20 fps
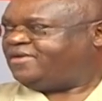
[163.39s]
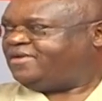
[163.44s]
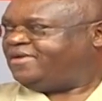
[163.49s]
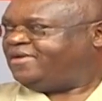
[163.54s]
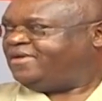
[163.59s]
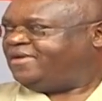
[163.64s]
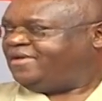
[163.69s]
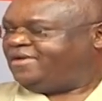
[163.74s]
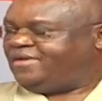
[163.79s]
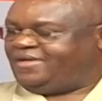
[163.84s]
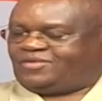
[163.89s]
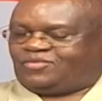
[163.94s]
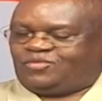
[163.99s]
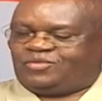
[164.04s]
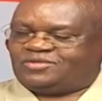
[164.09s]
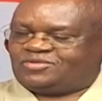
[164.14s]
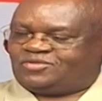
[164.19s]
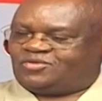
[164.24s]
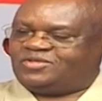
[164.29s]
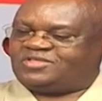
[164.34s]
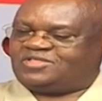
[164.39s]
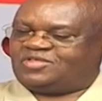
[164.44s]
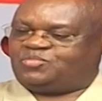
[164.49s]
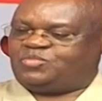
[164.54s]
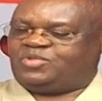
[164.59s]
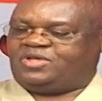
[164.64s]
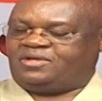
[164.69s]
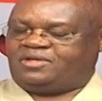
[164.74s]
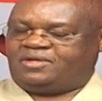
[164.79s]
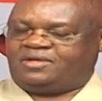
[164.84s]
Mm. It was causing
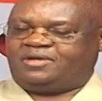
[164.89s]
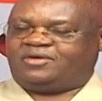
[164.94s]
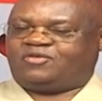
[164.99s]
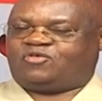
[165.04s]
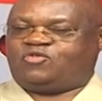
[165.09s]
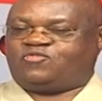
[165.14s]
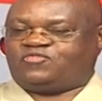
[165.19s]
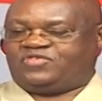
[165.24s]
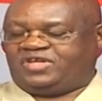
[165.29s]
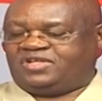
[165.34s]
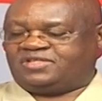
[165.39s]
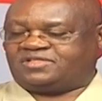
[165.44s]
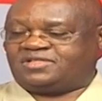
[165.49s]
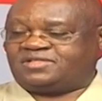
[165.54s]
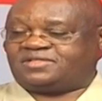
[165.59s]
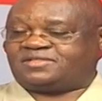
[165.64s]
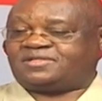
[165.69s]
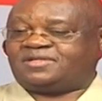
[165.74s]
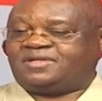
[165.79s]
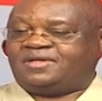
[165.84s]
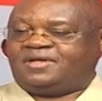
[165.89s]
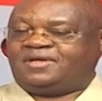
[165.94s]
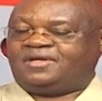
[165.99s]
me inconveniences.